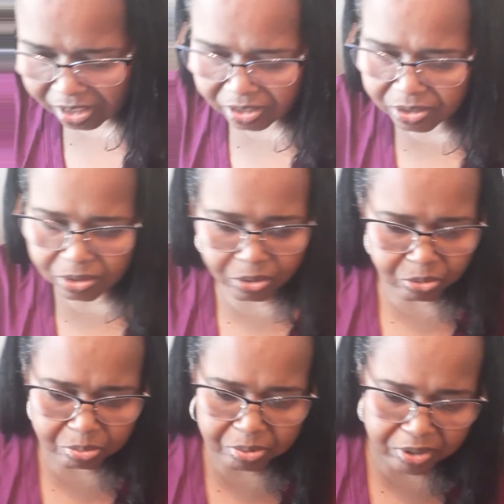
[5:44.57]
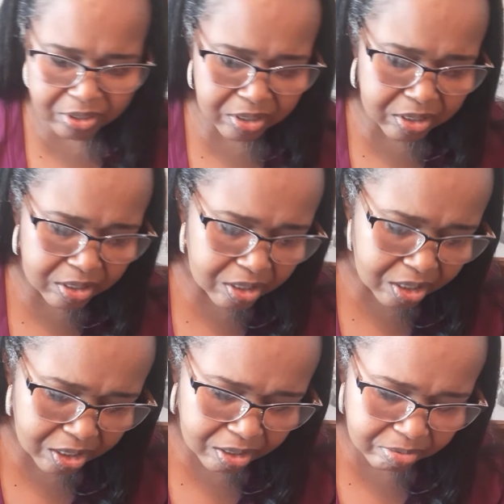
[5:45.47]
soaps and
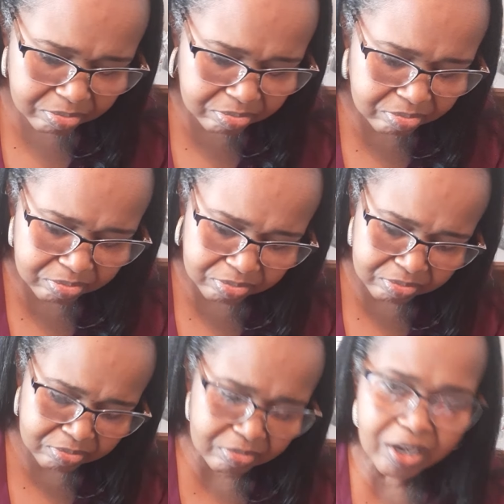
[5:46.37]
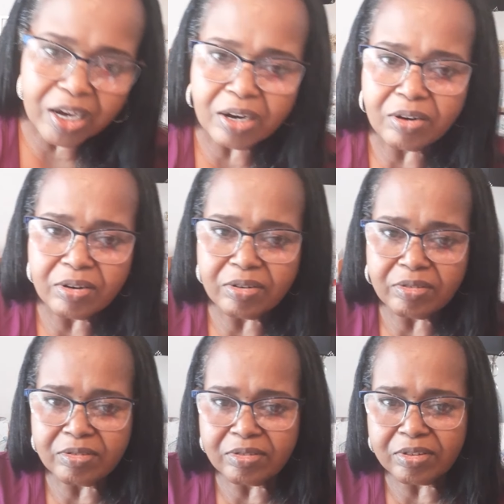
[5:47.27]

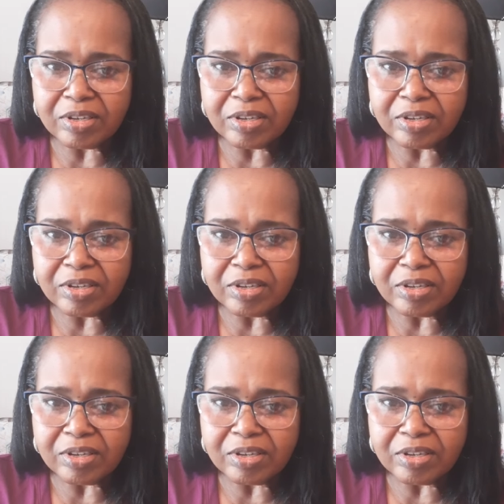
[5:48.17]
alcohol.